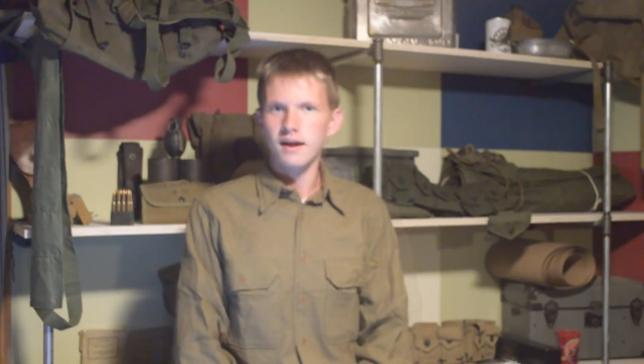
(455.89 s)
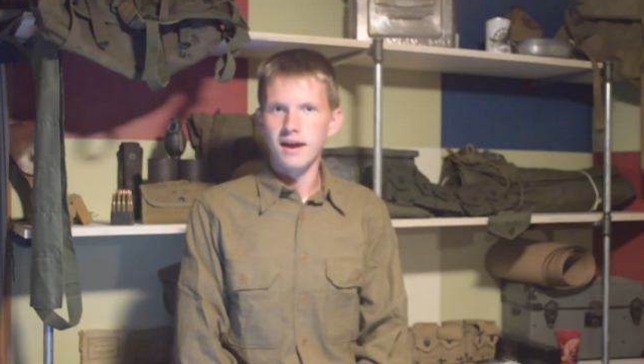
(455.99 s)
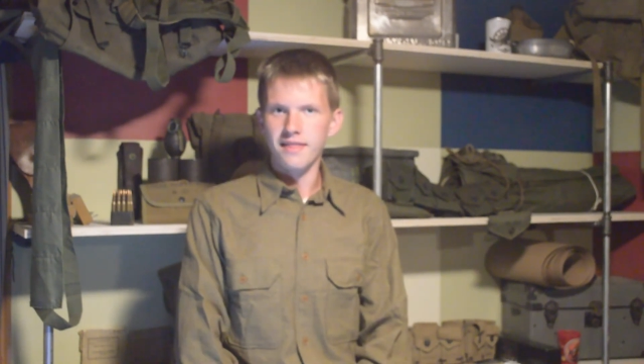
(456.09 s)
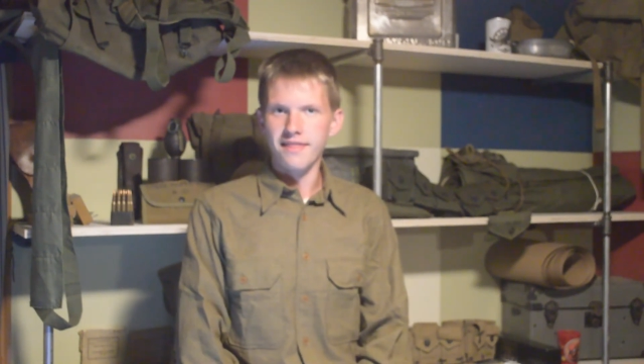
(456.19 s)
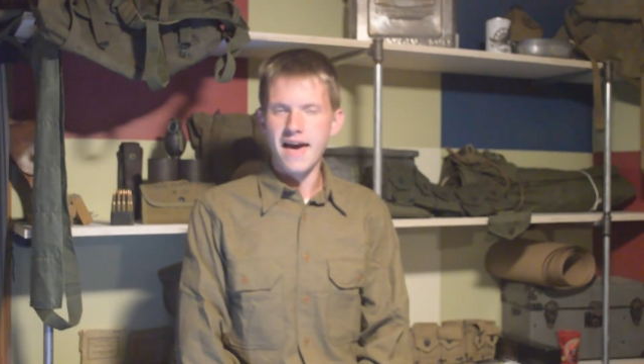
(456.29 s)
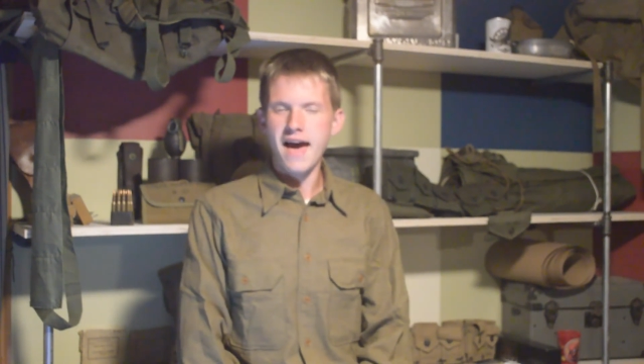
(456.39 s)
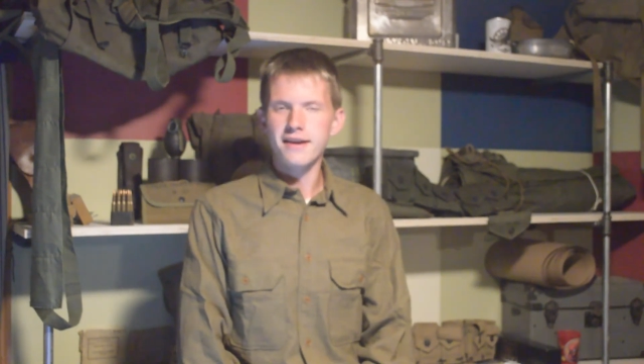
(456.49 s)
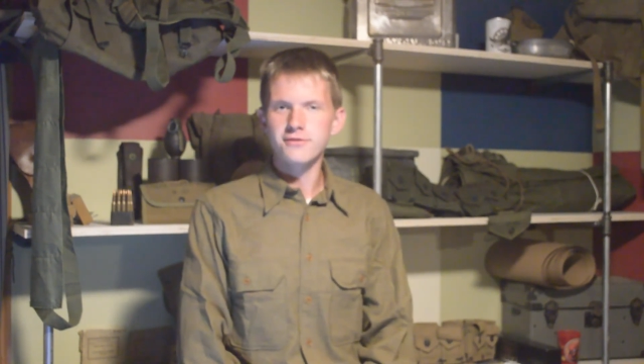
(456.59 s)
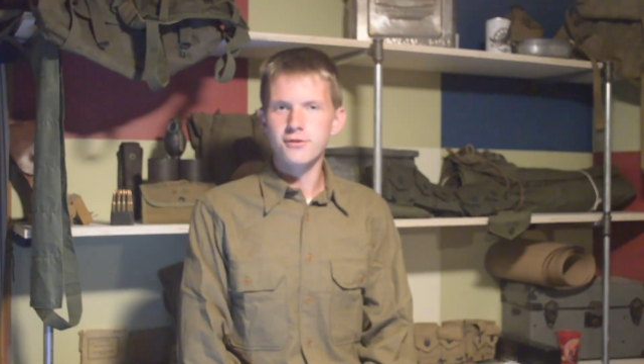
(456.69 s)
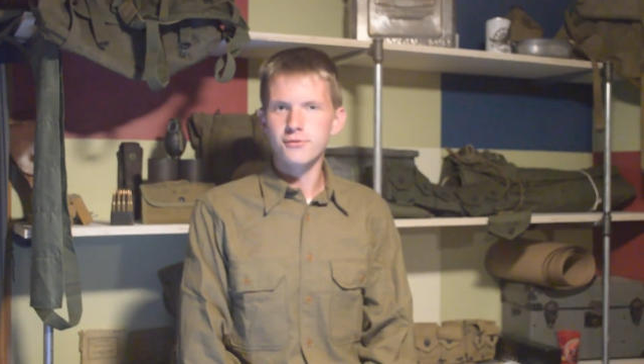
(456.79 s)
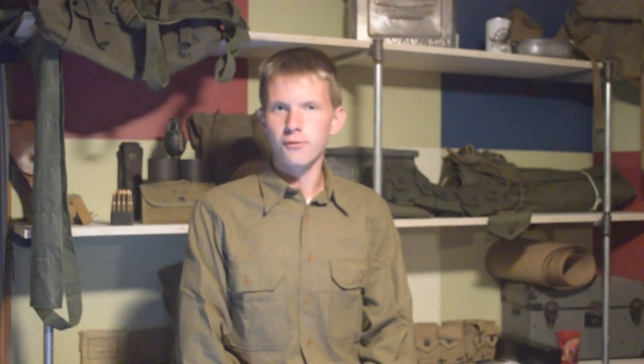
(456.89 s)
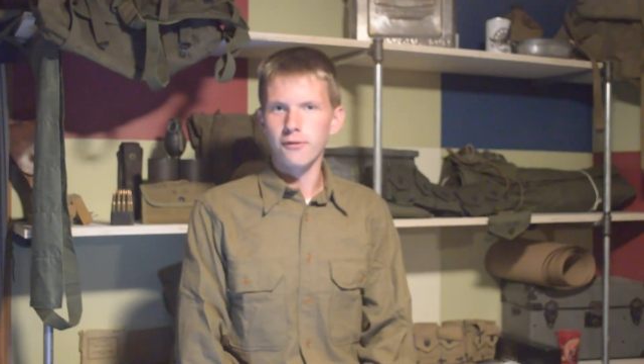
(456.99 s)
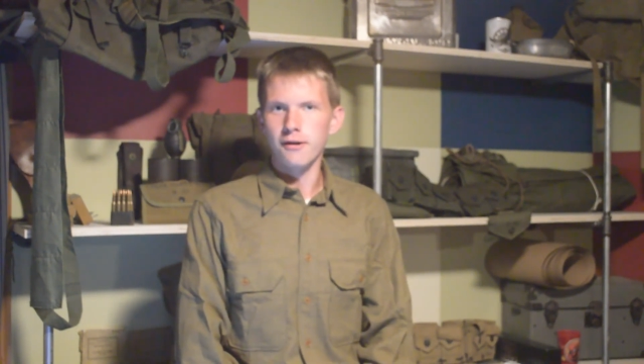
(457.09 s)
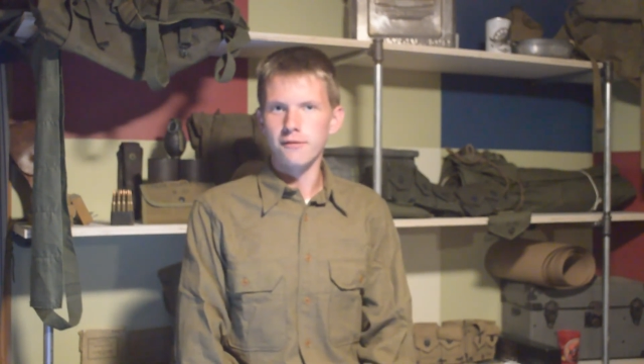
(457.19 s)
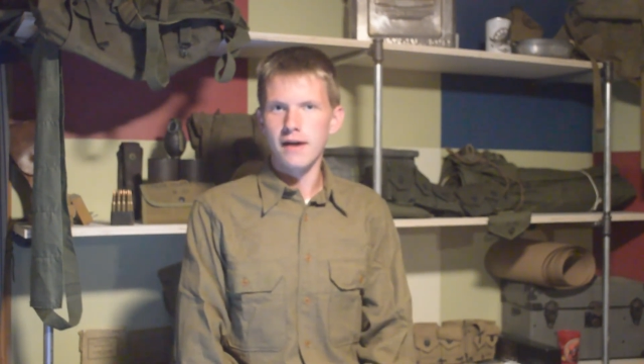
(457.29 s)
And that is the
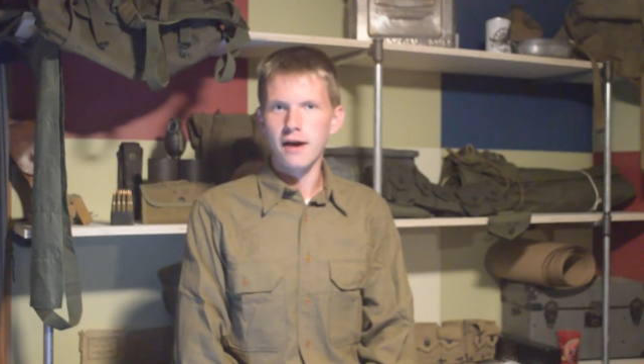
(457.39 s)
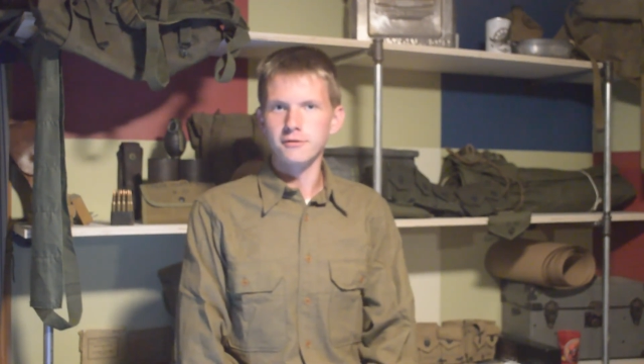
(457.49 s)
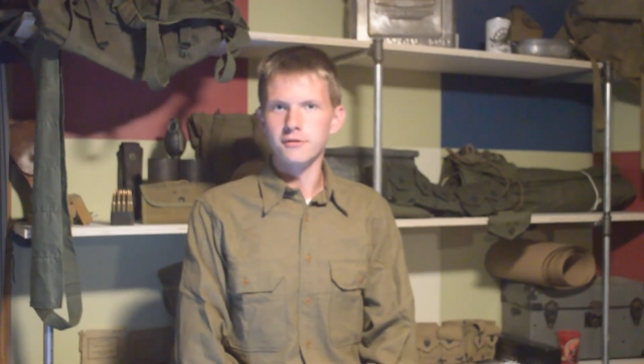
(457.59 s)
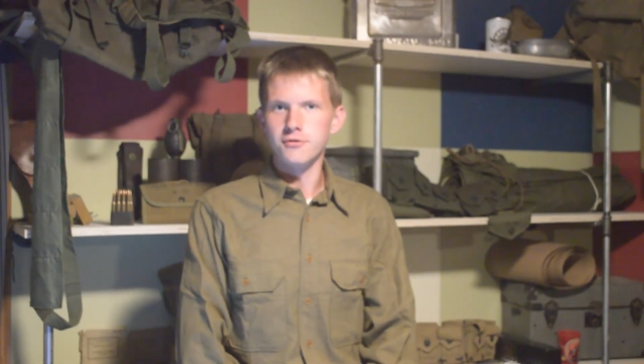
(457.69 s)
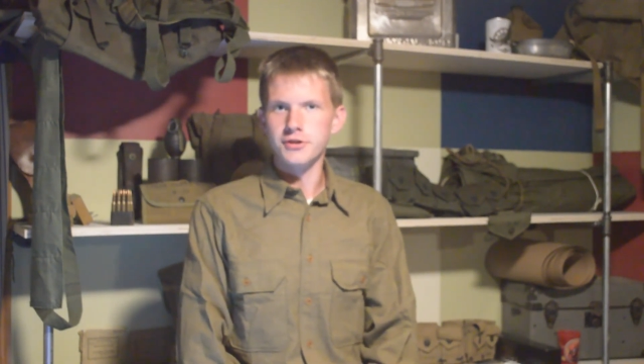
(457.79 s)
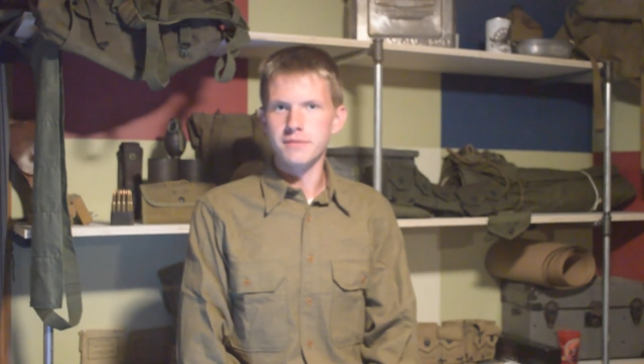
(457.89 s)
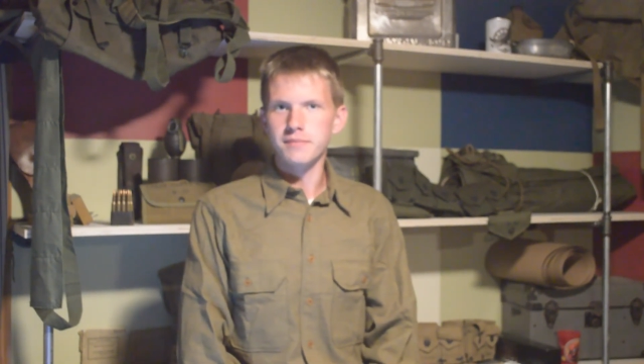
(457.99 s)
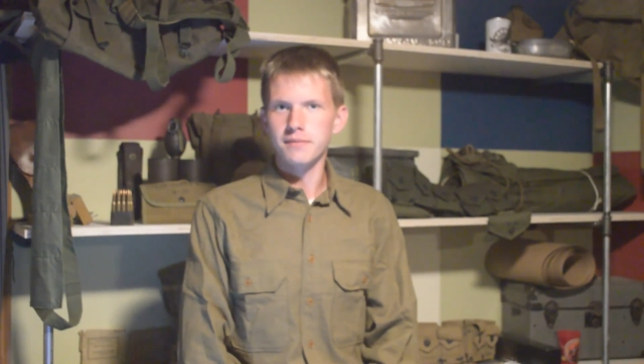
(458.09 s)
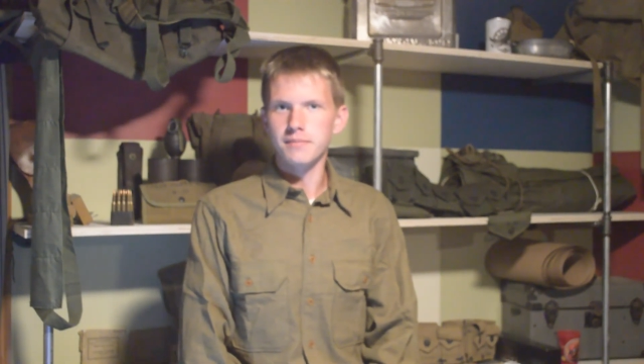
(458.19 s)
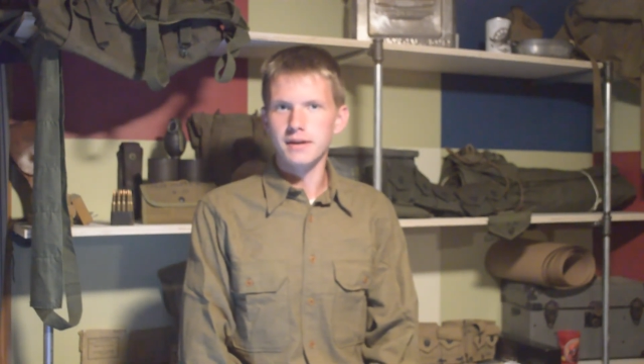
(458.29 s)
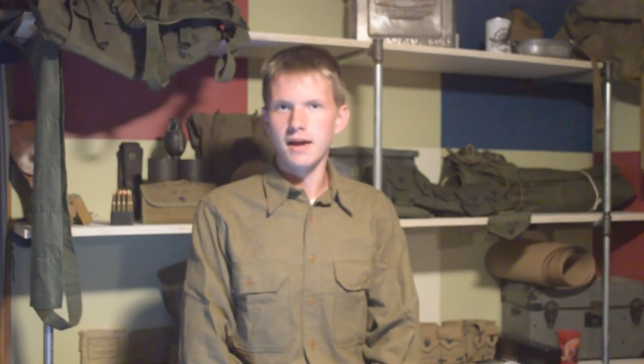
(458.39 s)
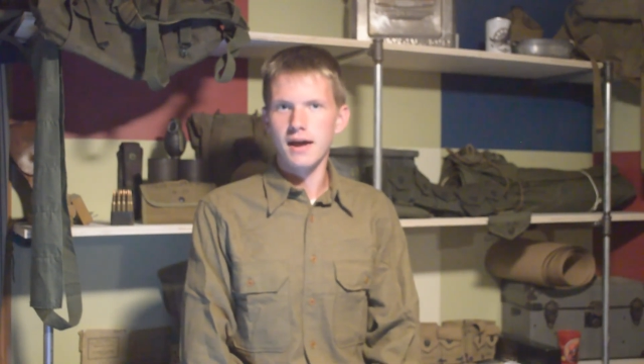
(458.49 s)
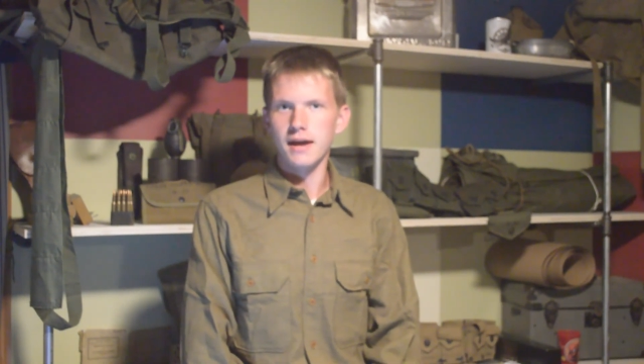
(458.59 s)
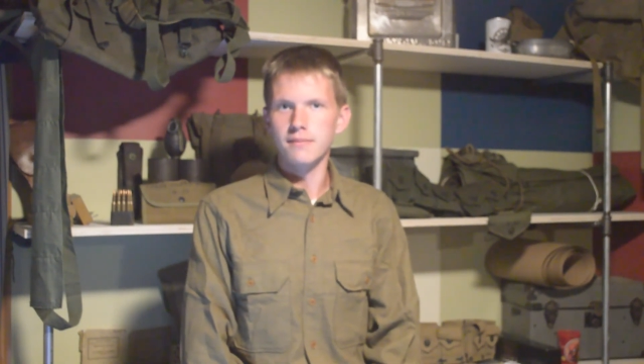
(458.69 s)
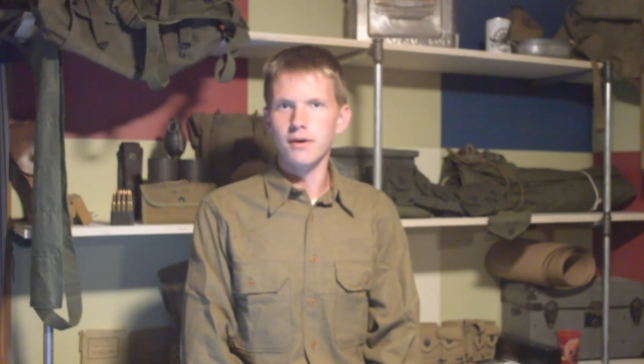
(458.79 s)
story of how the Jeep
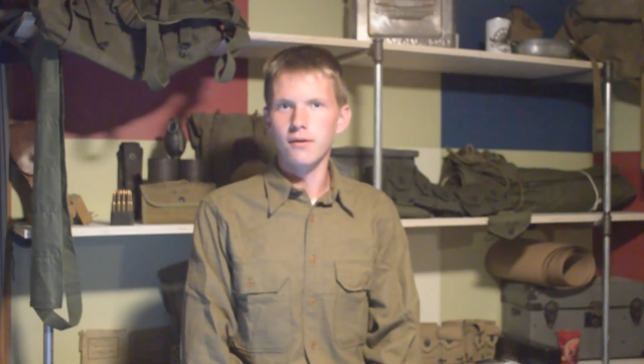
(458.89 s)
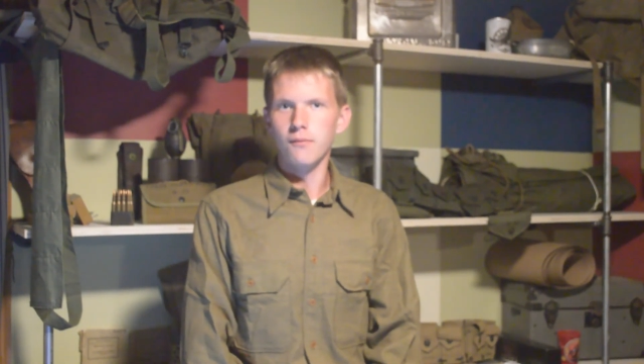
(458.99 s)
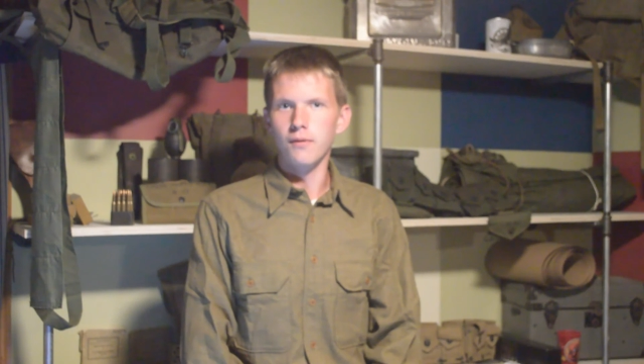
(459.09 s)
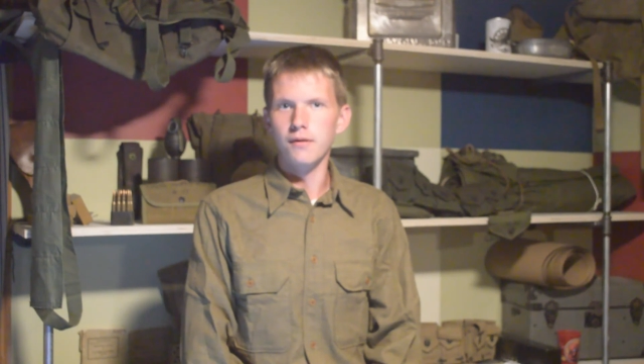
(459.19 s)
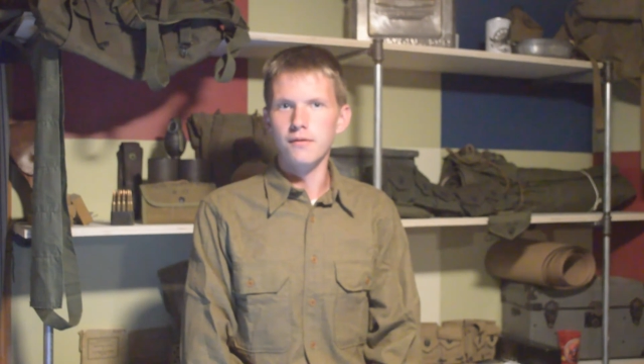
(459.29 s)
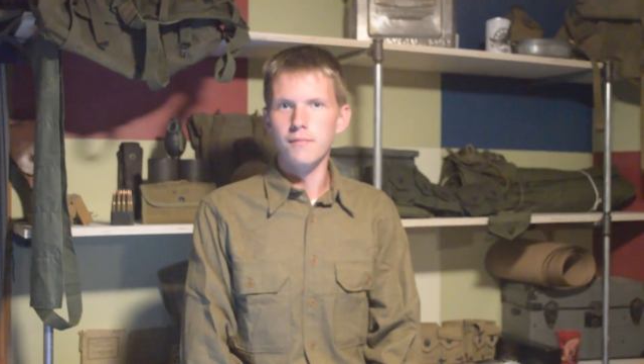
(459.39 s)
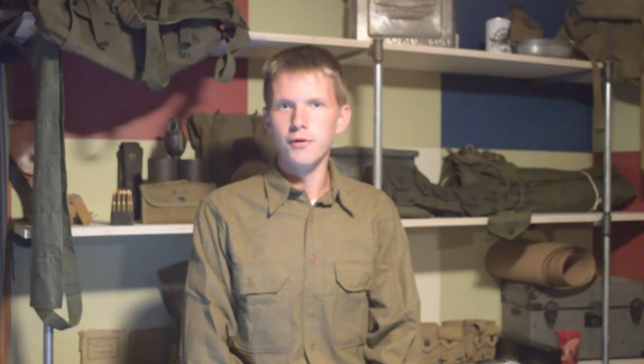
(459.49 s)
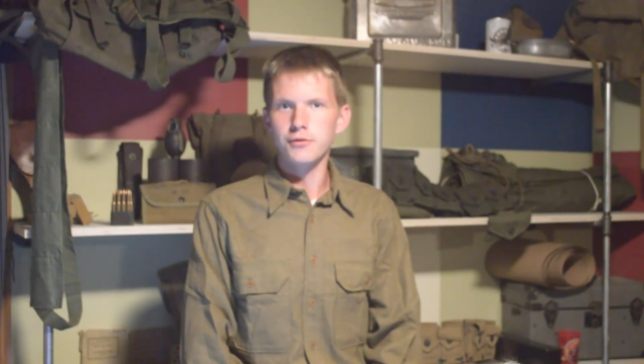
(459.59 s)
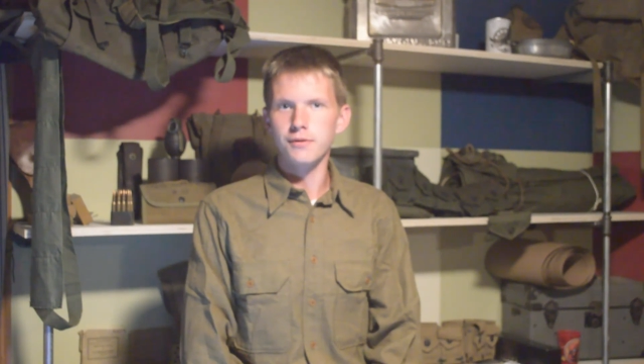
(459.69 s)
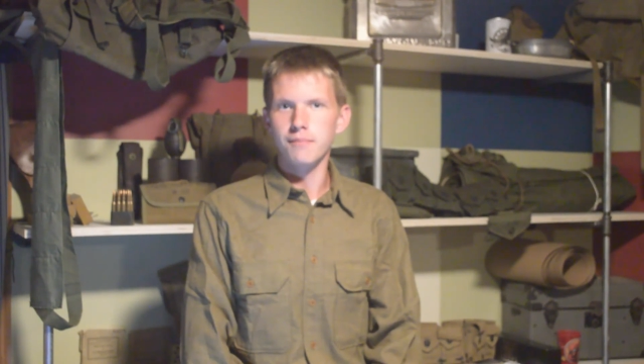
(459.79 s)
became one of the most